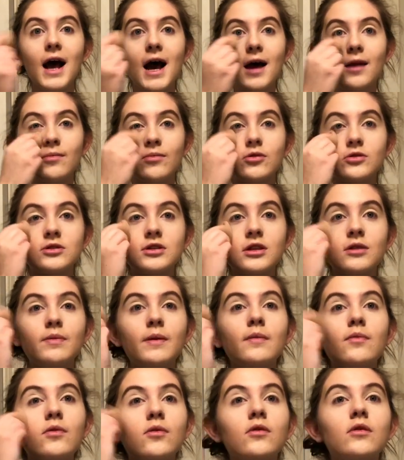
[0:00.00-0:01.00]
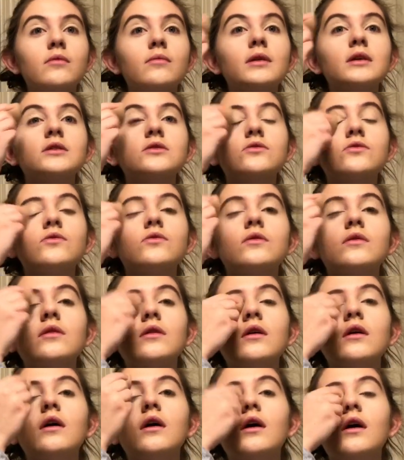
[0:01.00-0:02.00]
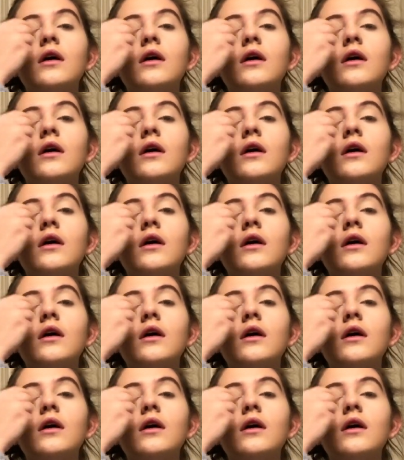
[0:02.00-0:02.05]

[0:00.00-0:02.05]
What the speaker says: And most of the people who go to my school,